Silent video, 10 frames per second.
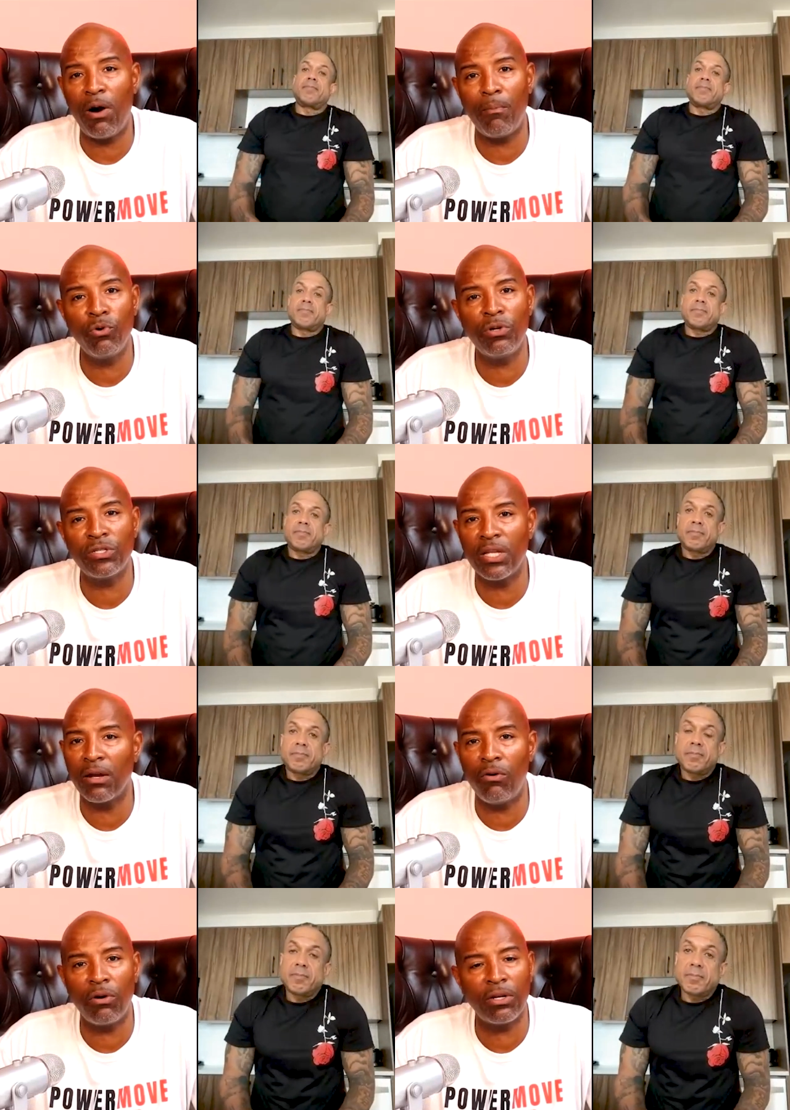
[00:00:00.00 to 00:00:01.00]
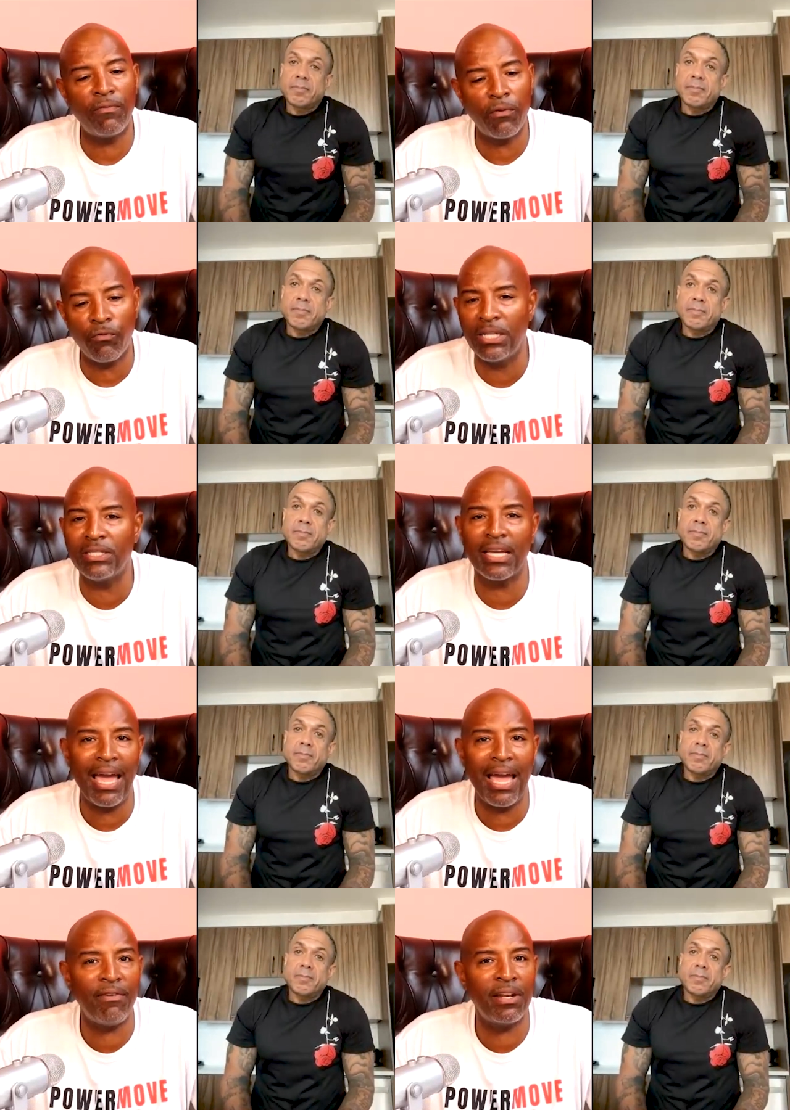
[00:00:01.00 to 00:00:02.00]
Speaker 1: I move this thing on, the forensic
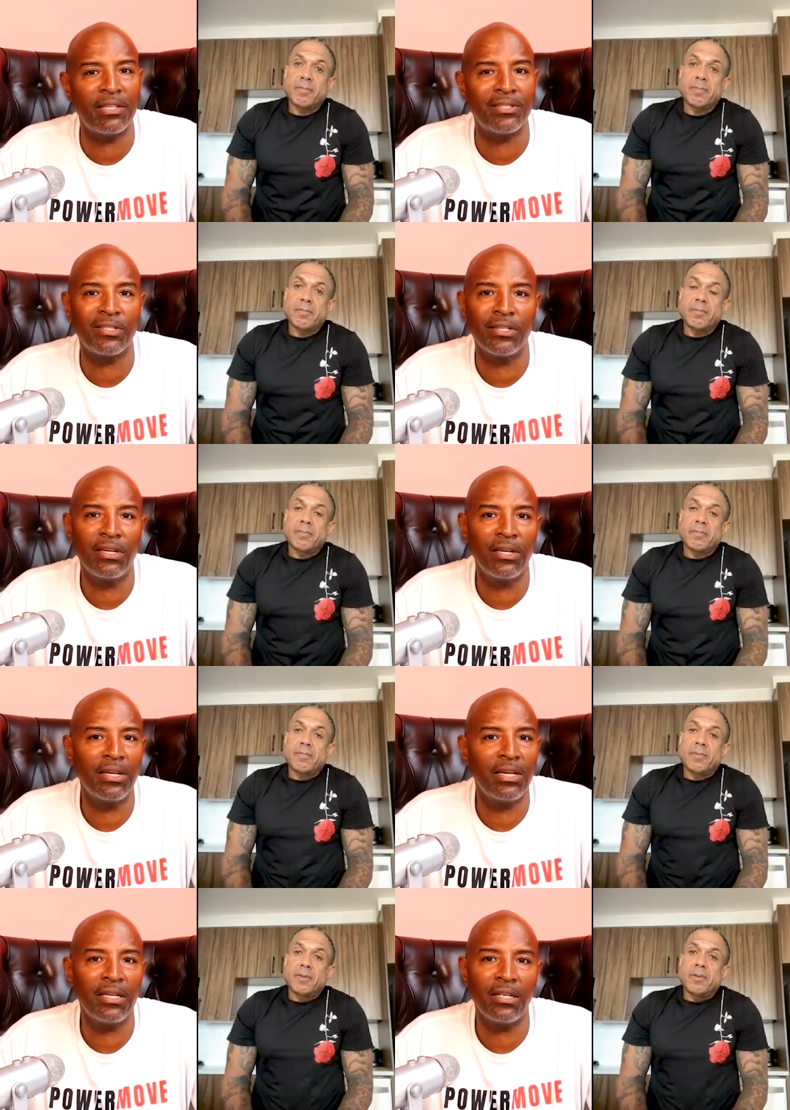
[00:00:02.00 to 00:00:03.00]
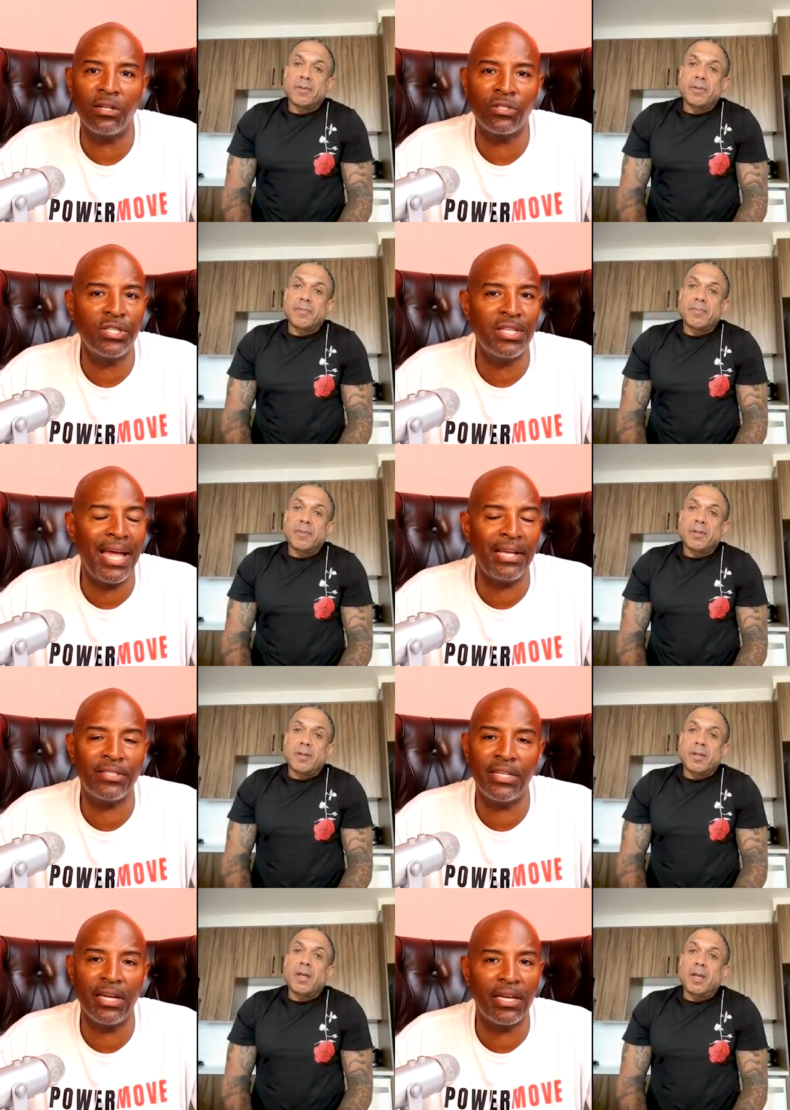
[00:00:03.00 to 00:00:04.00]
evidence looks nasty
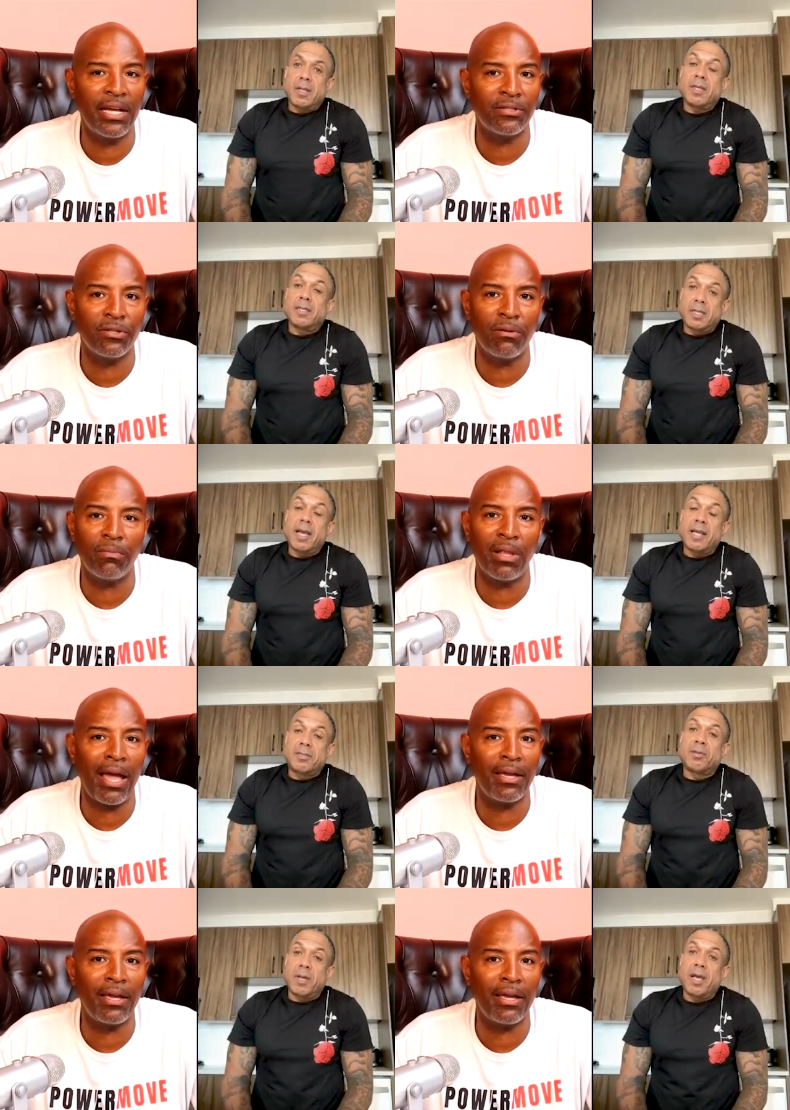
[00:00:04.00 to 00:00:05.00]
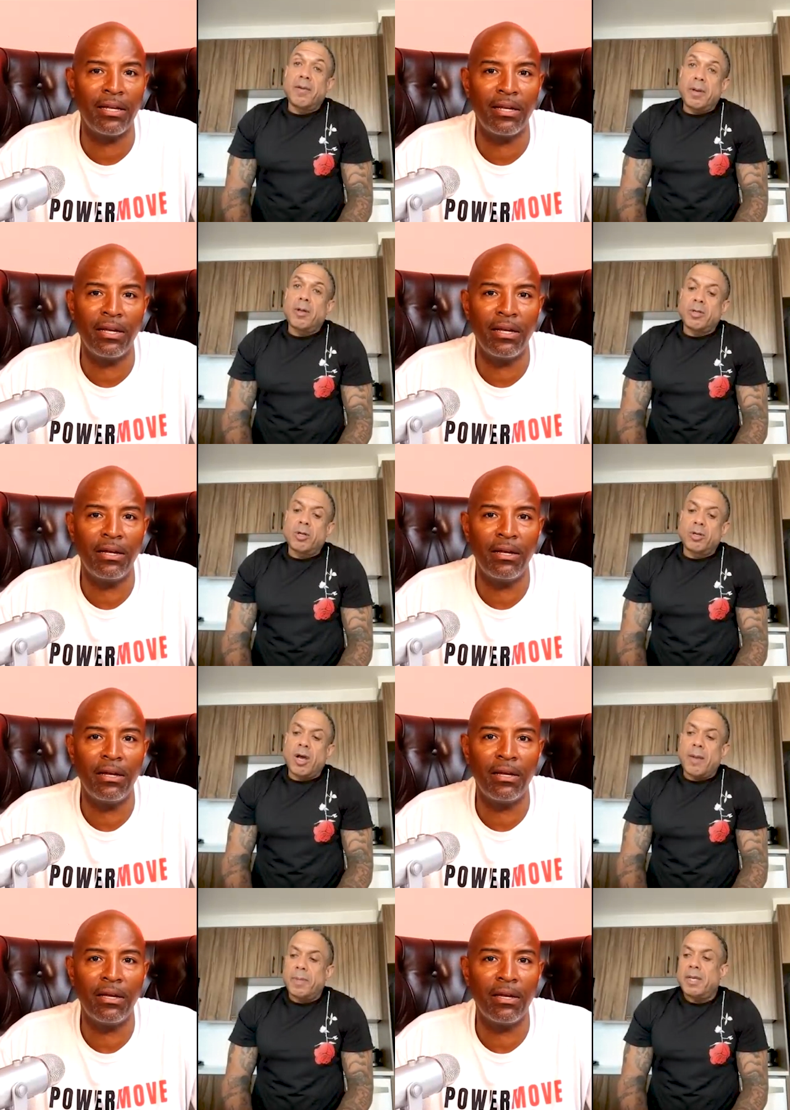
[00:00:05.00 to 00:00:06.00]
against it, him.
Speaker 2: It's right? against him, yeah. No, no, no, no.
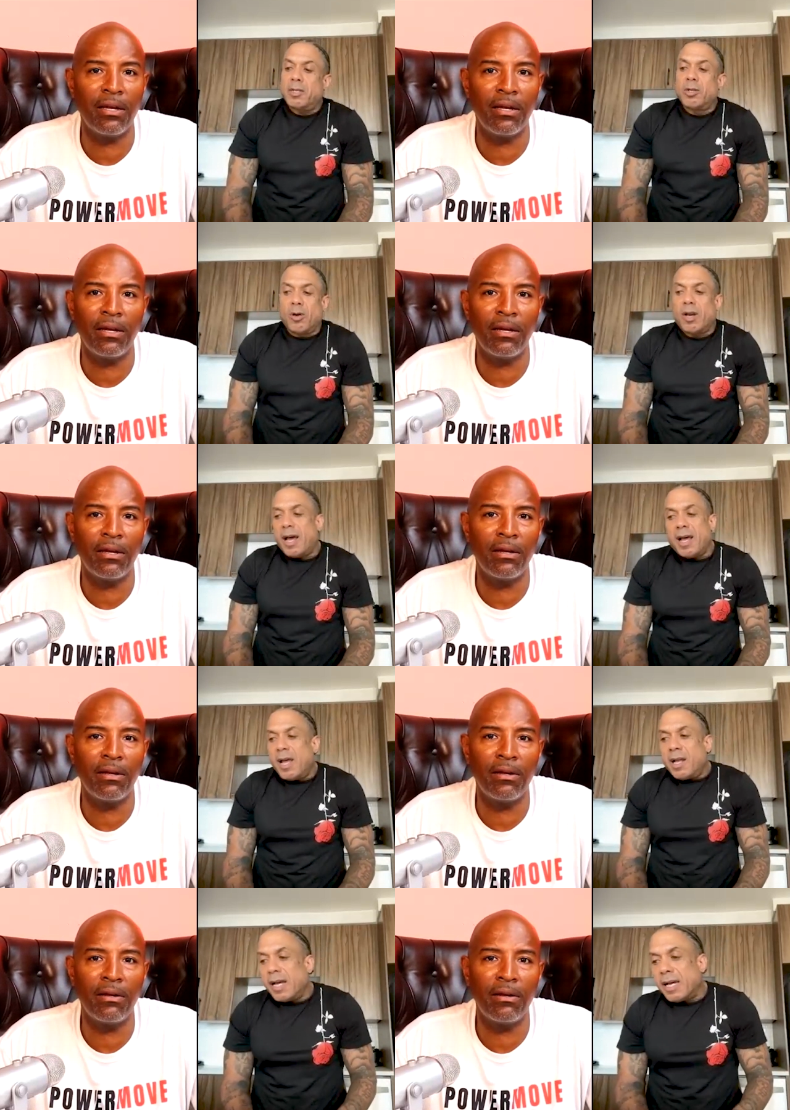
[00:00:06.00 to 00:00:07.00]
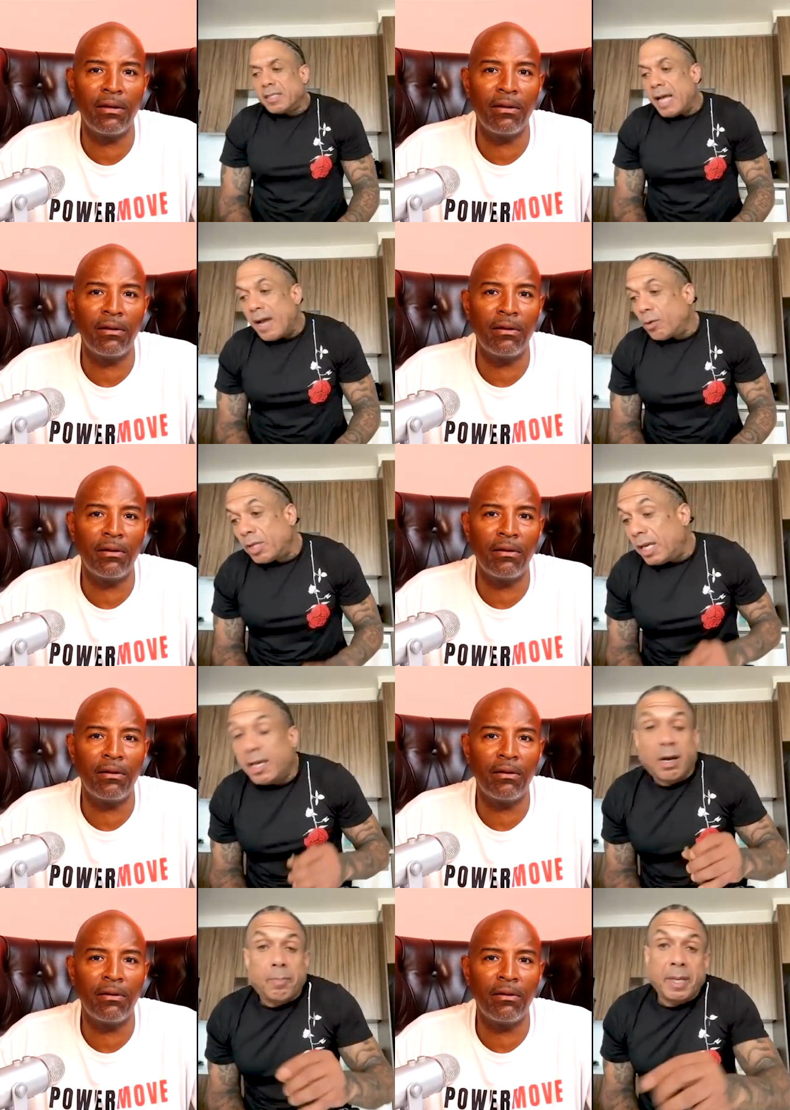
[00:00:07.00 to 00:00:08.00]
I mean, you know, like, like I said, I don't think he's
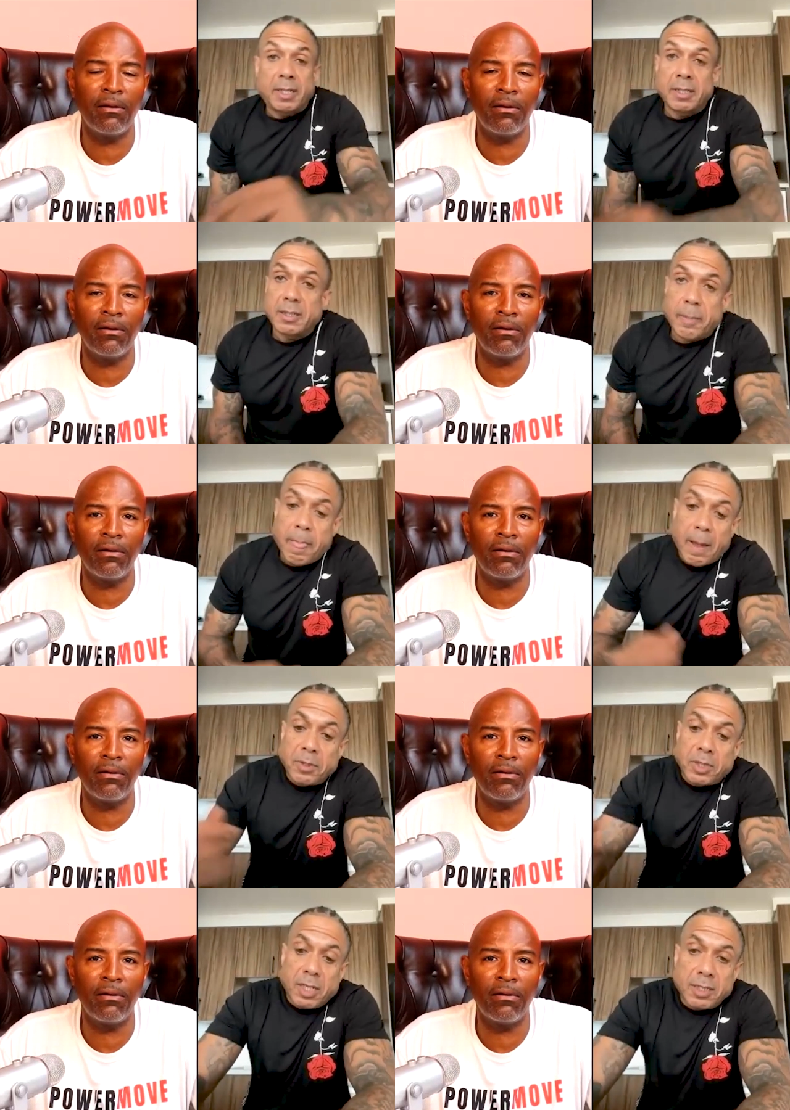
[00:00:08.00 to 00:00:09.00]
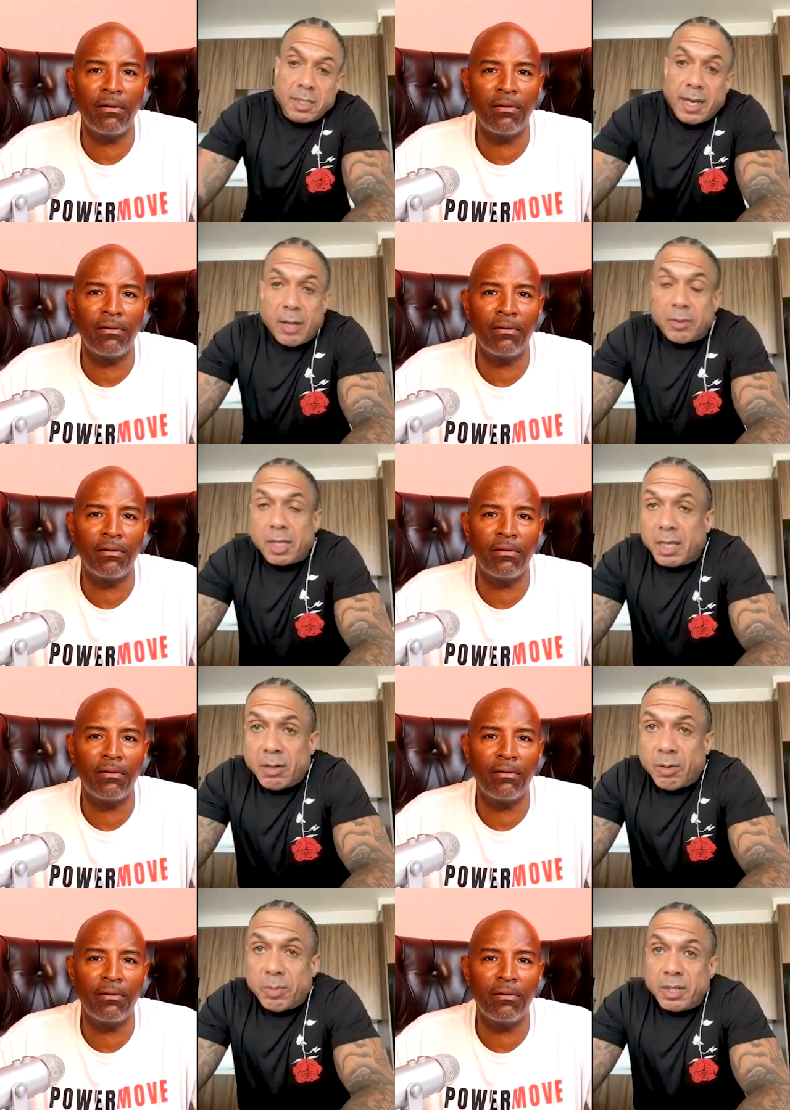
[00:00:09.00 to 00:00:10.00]
gonna beat it. I'm just gonna say I don't think he's
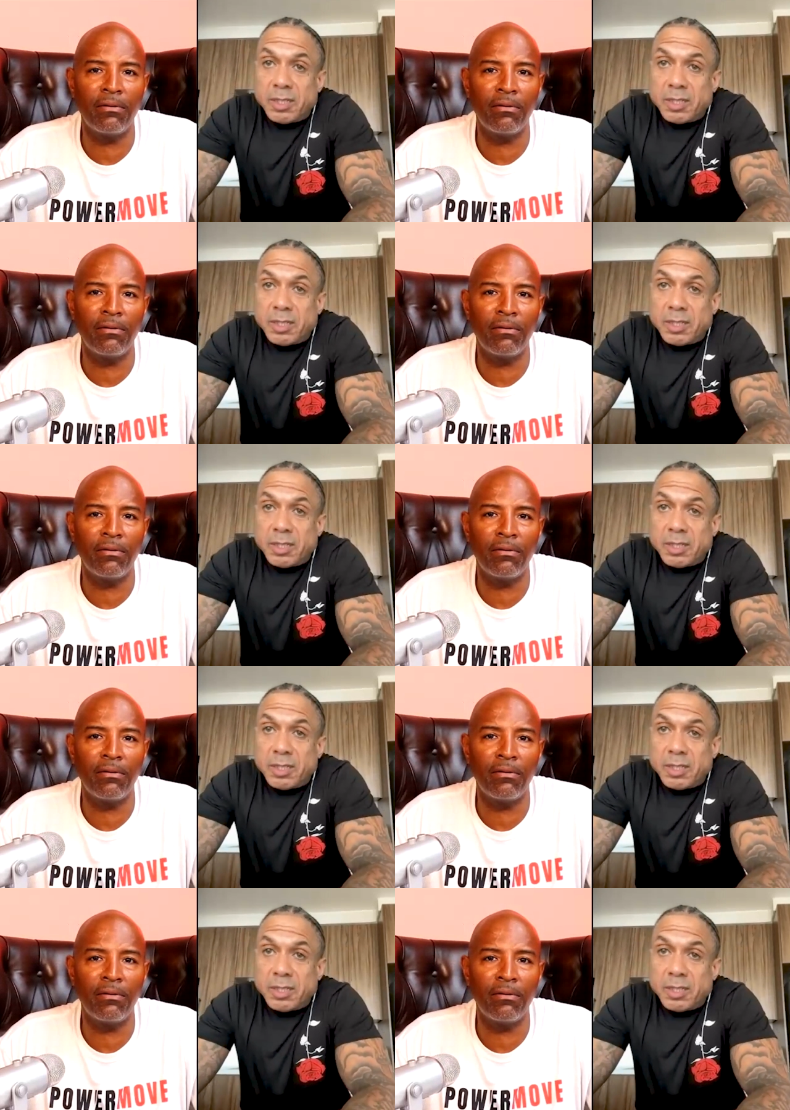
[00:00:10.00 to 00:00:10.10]
gonna beat